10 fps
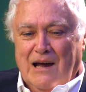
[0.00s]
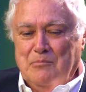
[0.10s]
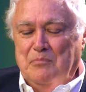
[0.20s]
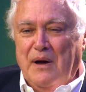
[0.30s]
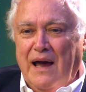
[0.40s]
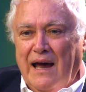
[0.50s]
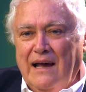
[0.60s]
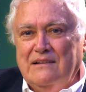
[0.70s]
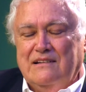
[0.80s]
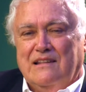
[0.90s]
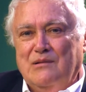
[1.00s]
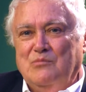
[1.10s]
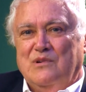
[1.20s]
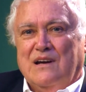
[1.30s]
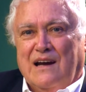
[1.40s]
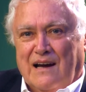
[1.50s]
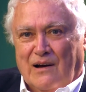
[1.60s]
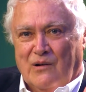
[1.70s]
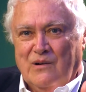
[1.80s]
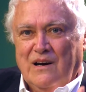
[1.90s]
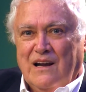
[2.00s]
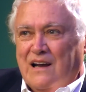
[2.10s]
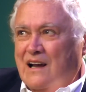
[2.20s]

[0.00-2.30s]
and passed them down